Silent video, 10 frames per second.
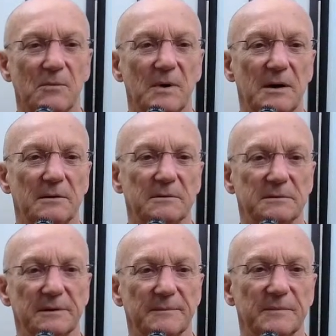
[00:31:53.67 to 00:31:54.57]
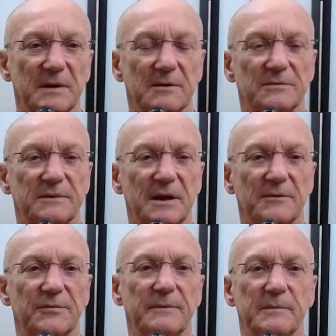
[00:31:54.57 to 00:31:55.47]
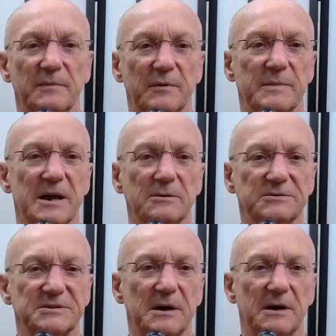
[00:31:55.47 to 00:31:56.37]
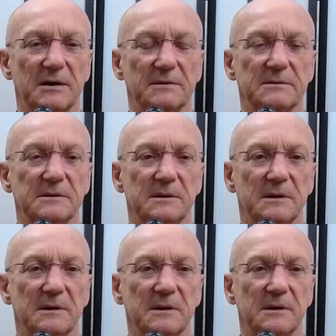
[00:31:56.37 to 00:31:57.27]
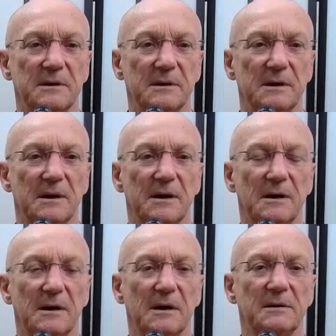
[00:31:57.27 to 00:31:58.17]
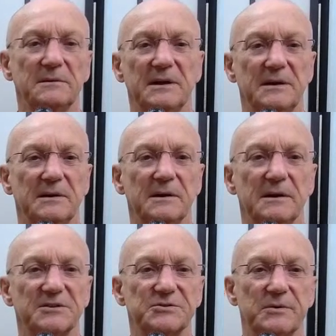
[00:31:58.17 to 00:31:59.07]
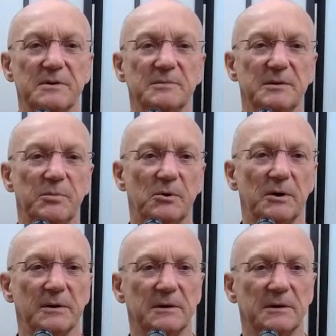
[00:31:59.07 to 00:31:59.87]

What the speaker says: well, yeah, from the outside, I lead an extremely boring